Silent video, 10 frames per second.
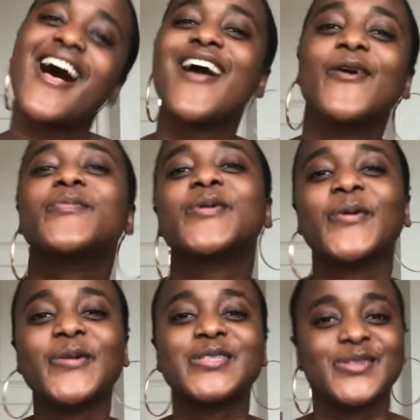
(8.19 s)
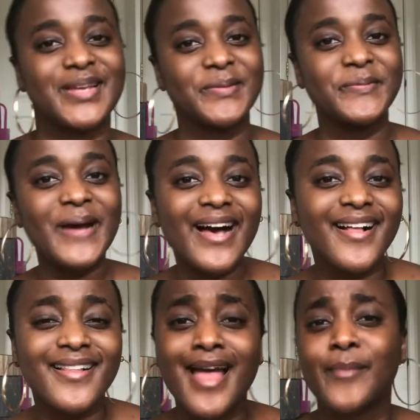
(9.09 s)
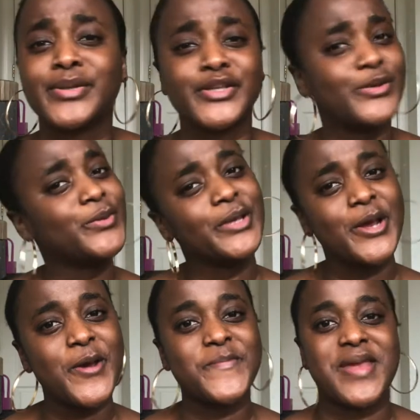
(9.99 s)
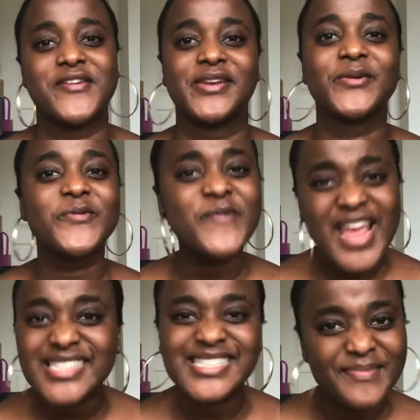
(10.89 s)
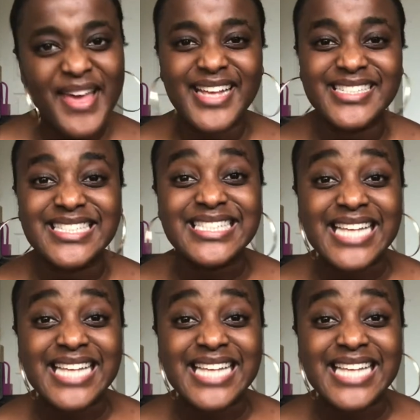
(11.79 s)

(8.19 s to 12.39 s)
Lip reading: I hope you're all doing well. Happy New Year, Merry Christmas.